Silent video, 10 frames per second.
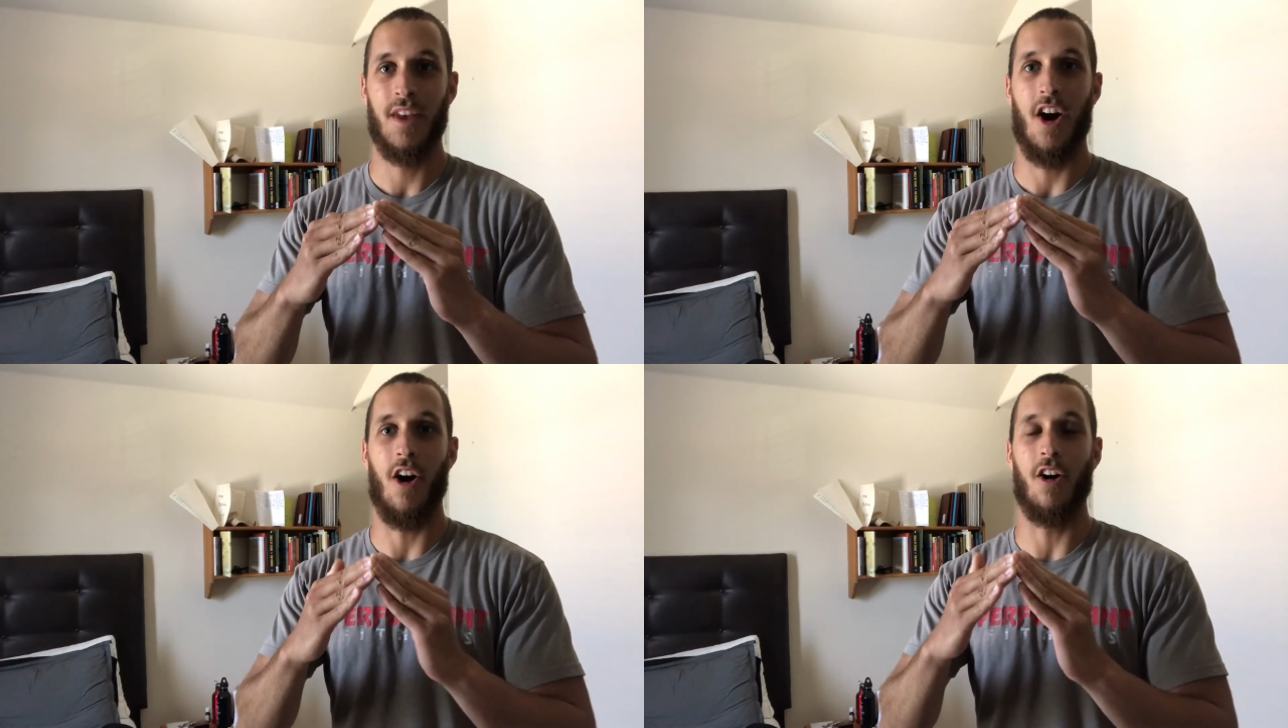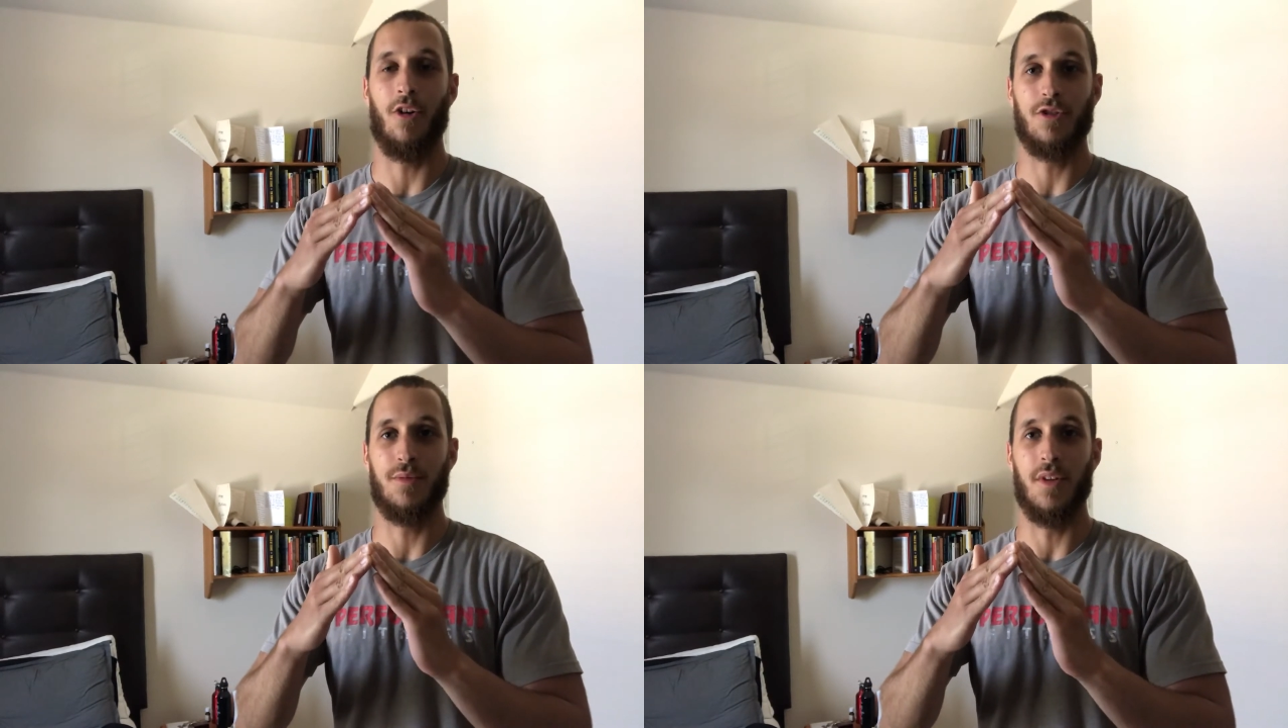
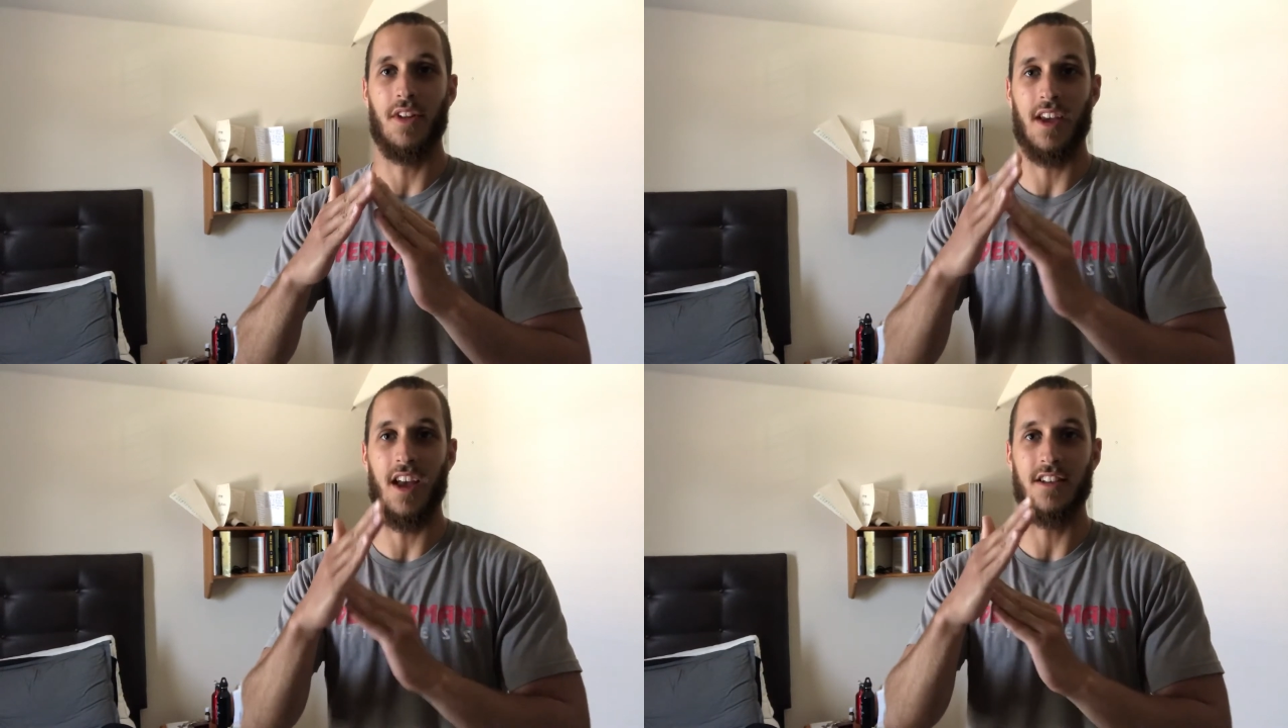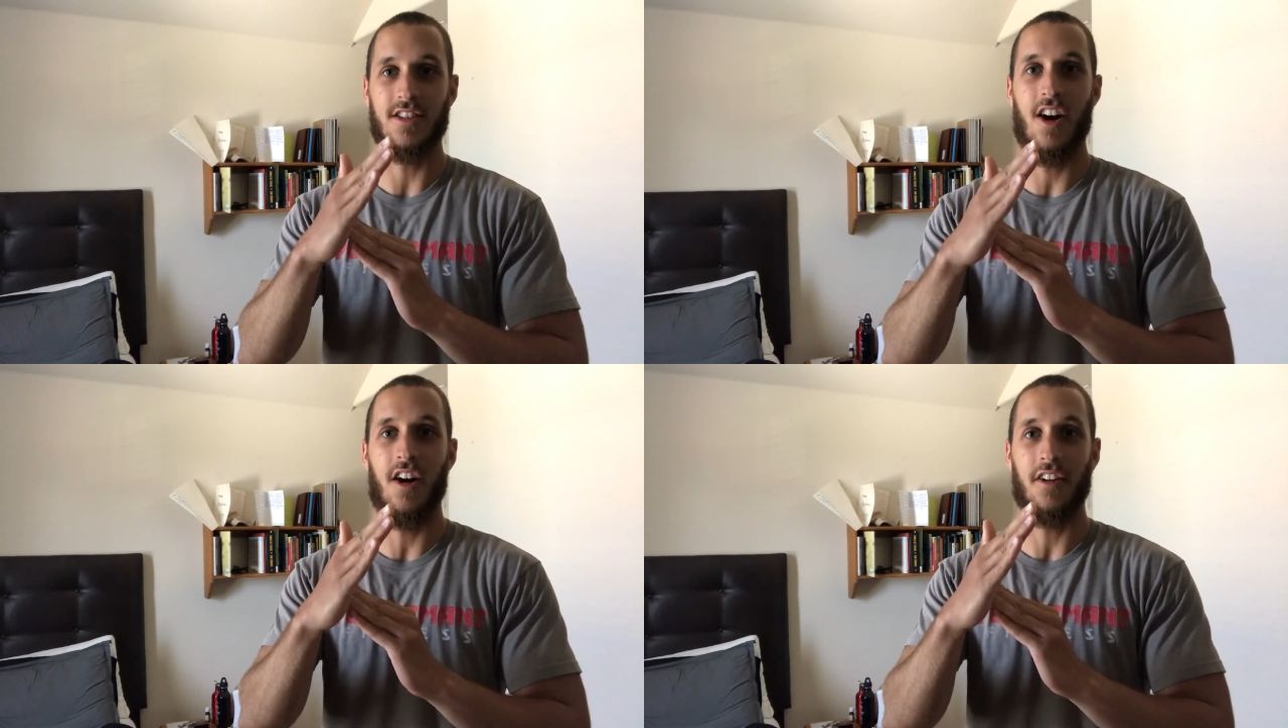Ultimately, Genghis
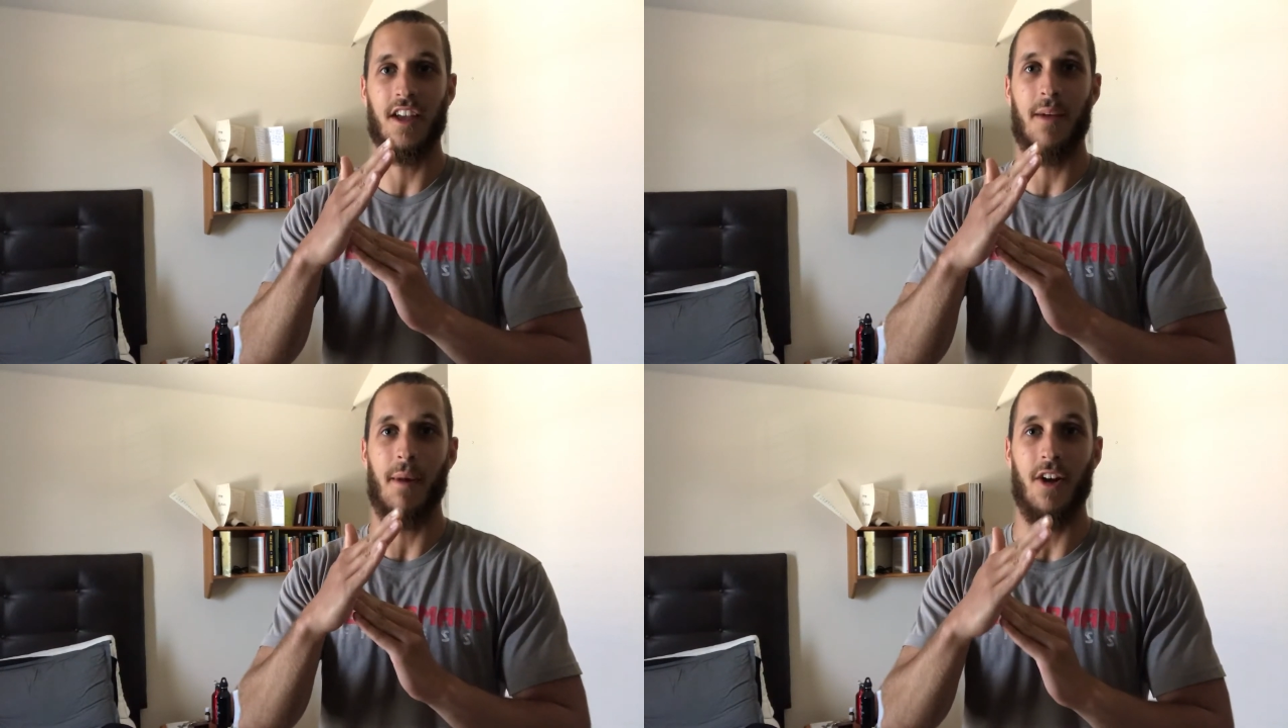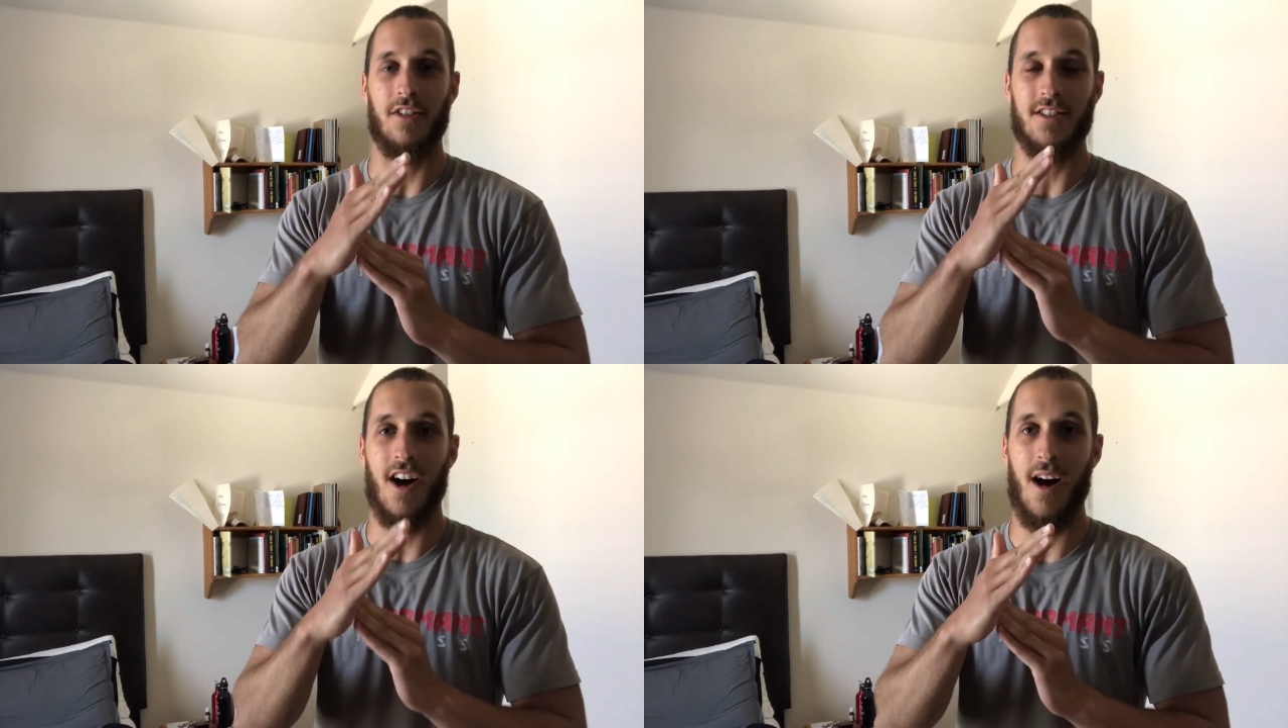Khan came out on
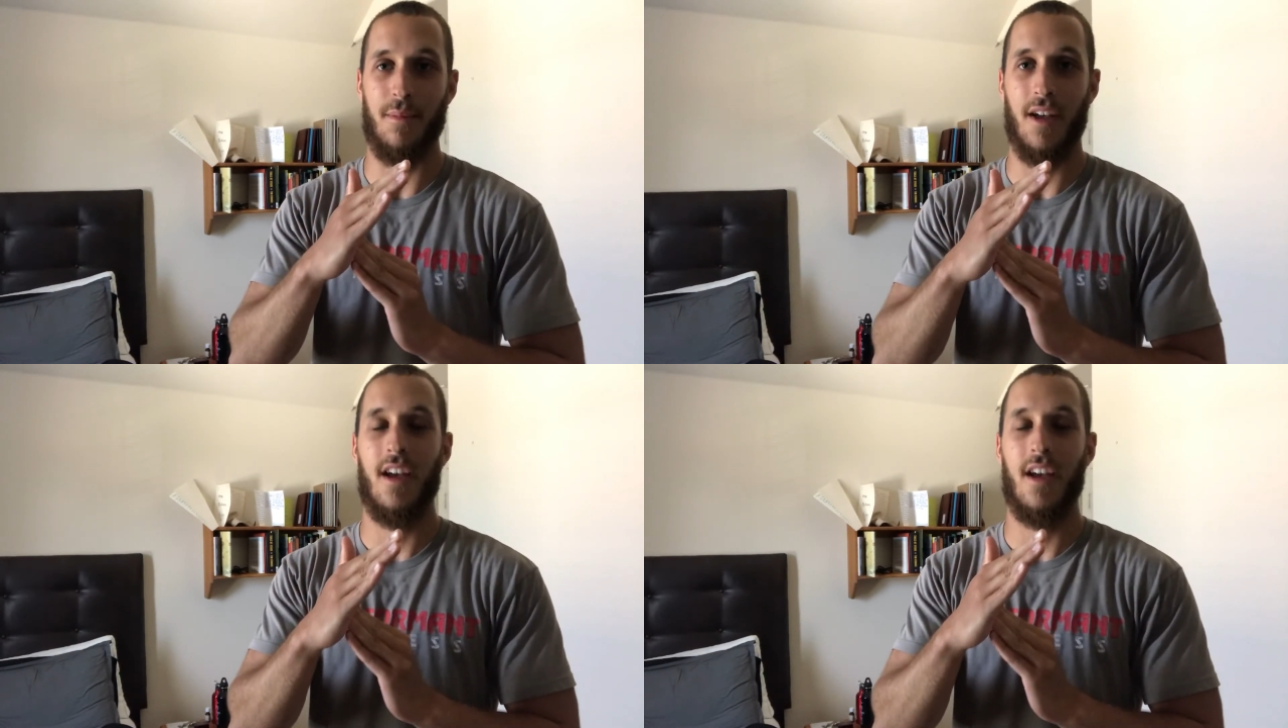top.